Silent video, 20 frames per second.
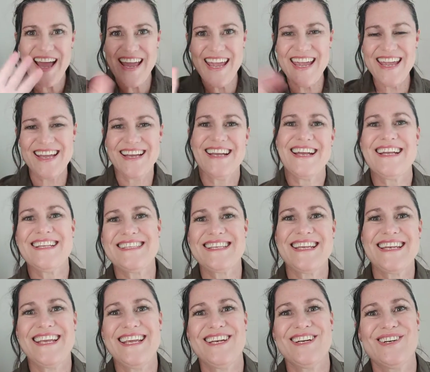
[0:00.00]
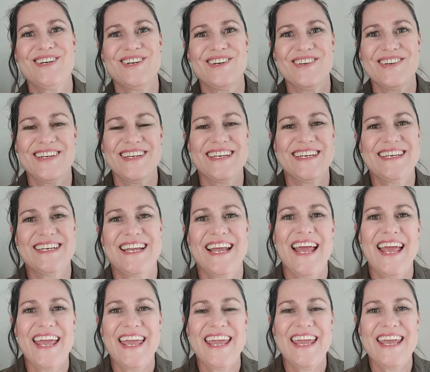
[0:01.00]
Hi, it's Anita
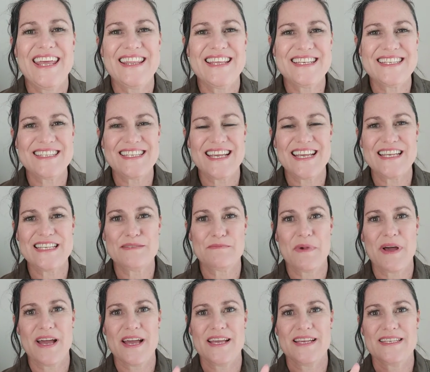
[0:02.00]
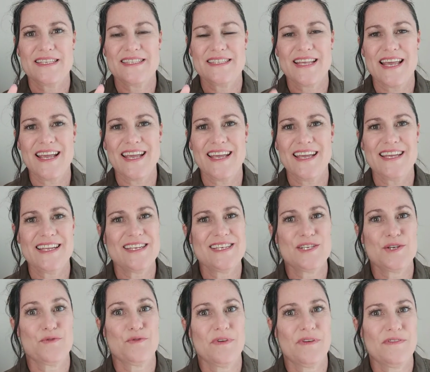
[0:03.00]
Horan here. This is my
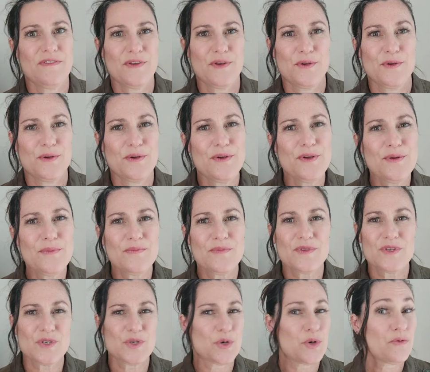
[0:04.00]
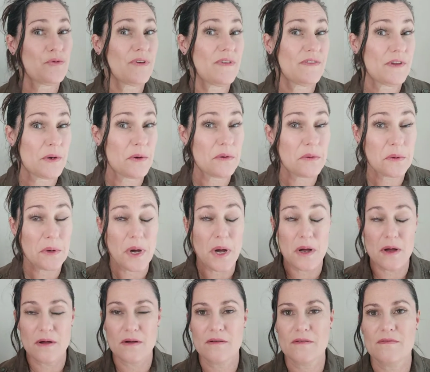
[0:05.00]
second review, short review
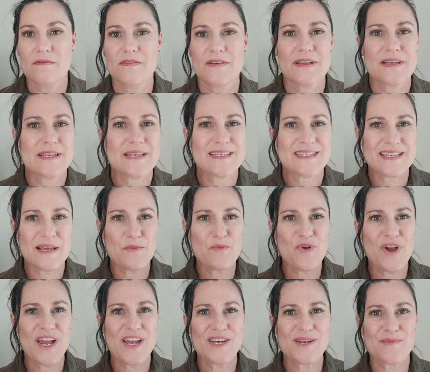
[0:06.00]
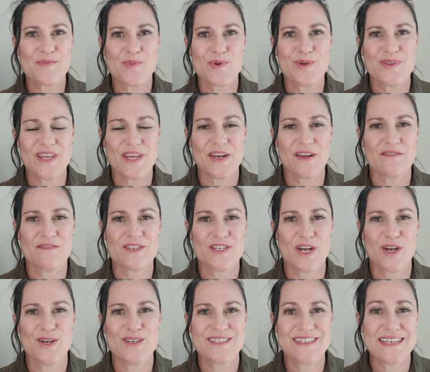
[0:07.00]
of some random book that I've
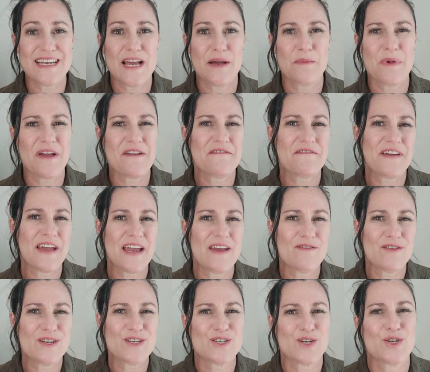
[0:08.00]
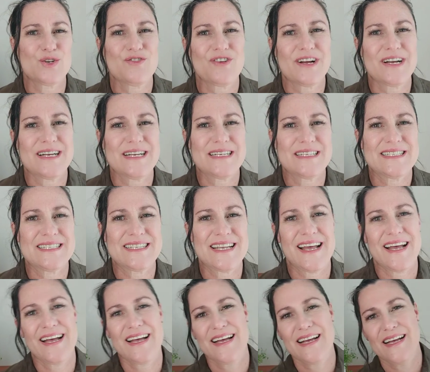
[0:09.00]
chosen. Now, my favourite genres
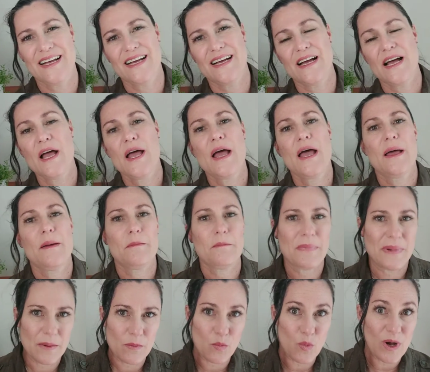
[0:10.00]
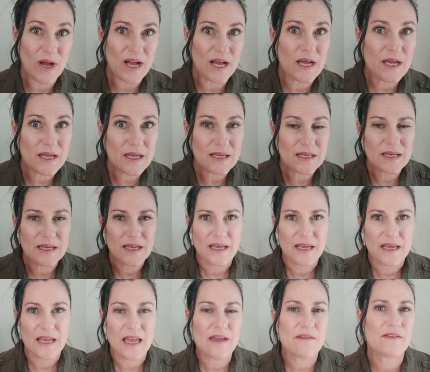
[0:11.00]
are memoir,
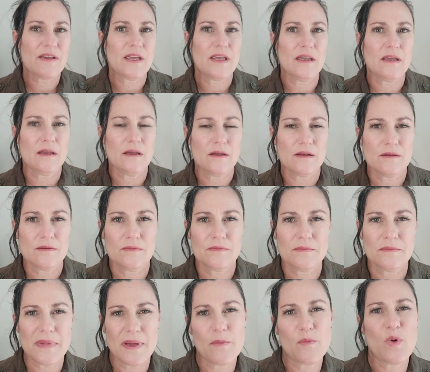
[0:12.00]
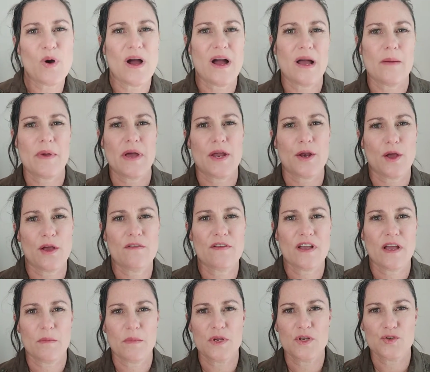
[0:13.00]
heavy memoir about
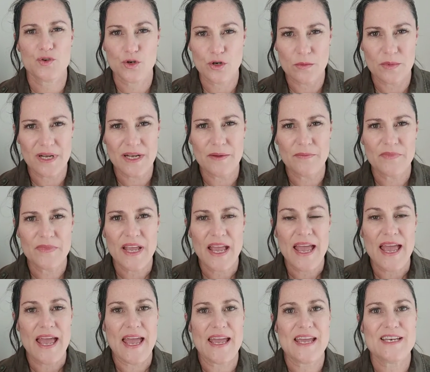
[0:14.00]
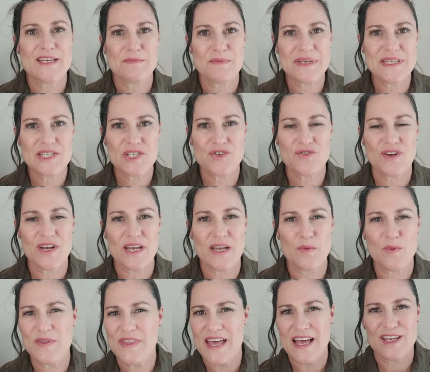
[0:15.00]
overcoming trauma, and mystery
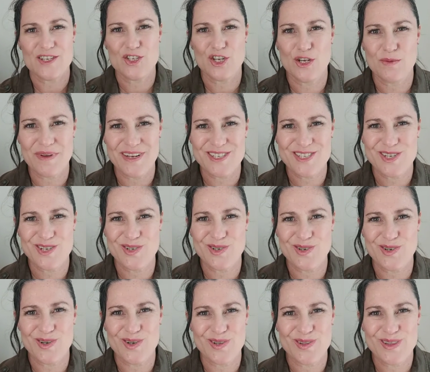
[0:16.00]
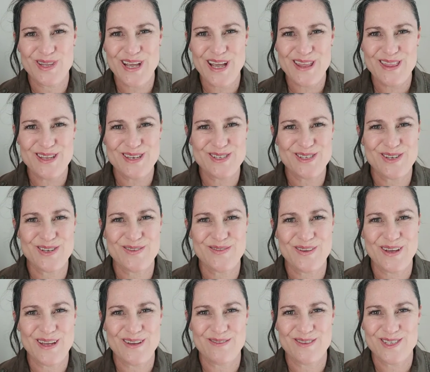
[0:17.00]
without too much gore. They're the two
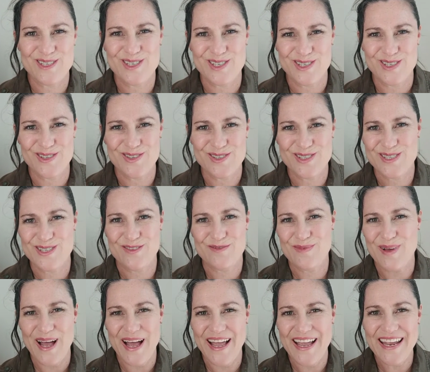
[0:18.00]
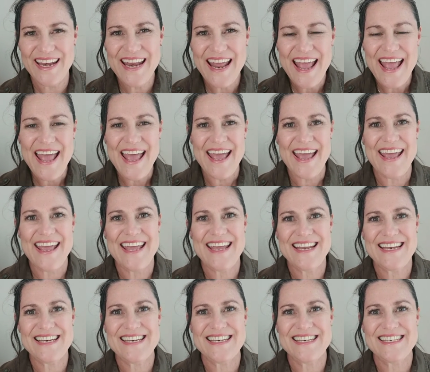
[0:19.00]
favourite genres of mine.
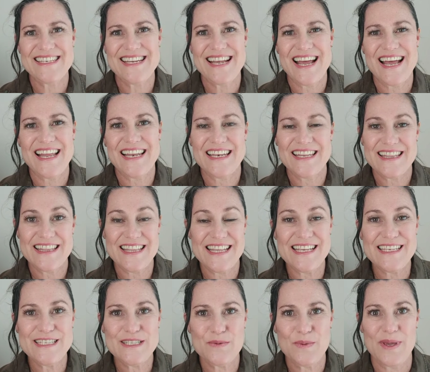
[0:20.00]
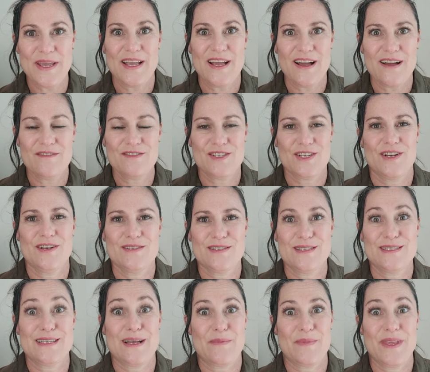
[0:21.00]
And this week I've
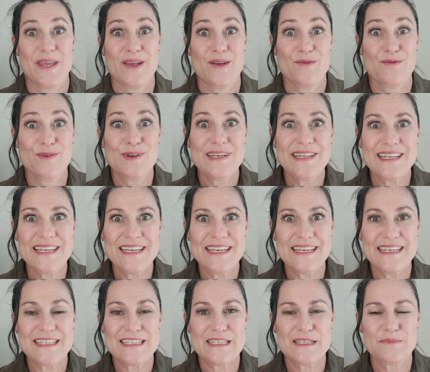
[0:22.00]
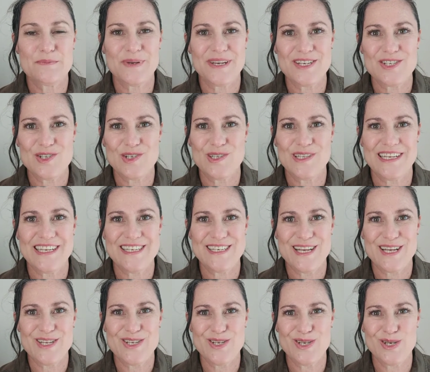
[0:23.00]
chosen something really special and
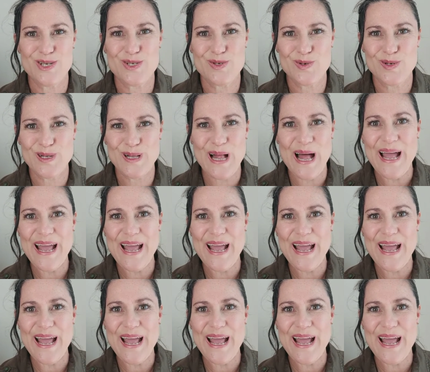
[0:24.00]
unusual.